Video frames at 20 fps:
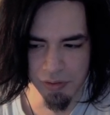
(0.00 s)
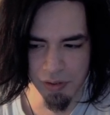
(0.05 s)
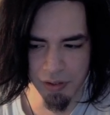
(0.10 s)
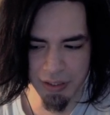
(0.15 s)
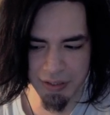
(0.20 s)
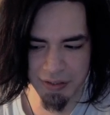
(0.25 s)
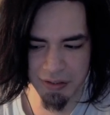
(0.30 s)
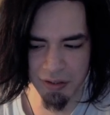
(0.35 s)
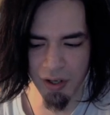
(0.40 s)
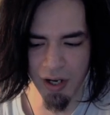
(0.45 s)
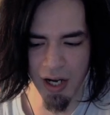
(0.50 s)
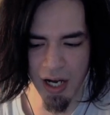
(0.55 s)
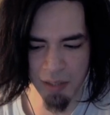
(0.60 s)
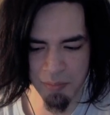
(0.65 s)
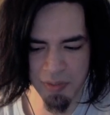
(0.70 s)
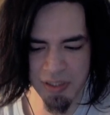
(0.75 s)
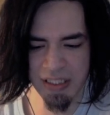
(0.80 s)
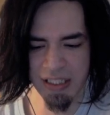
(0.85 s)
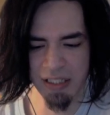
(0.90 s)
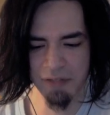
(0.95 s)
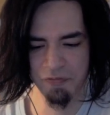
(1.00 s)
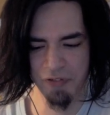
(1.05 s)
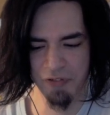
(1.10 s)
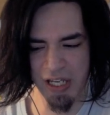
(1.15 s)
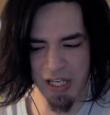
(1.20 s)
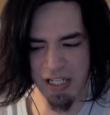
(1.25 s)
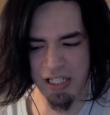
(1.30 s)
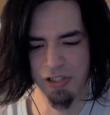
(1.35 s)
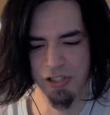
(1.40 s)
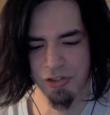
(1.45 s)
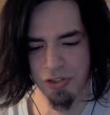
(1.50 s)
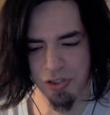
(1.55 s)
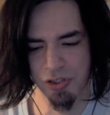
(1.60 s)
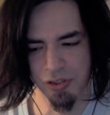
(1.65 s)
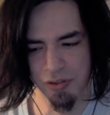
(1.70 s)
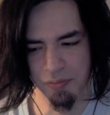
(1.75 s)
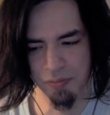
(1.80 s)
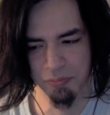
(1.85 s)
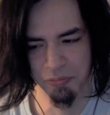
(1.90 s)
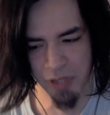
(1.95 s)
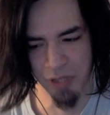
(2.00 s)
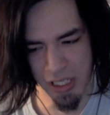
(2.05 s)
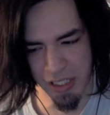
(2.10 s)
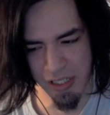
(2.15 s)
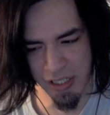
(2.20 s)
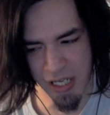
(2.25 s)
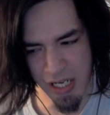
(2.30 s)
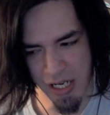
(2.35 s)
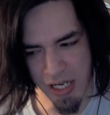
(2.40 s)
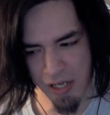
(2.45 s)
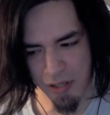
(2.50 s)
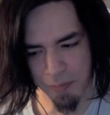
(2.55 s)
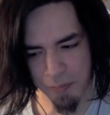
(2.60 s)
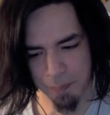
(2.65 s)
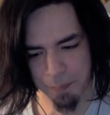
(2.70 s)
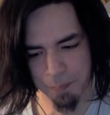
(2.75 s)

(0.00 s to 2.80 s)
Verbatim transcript: So I'm in the advantage right now,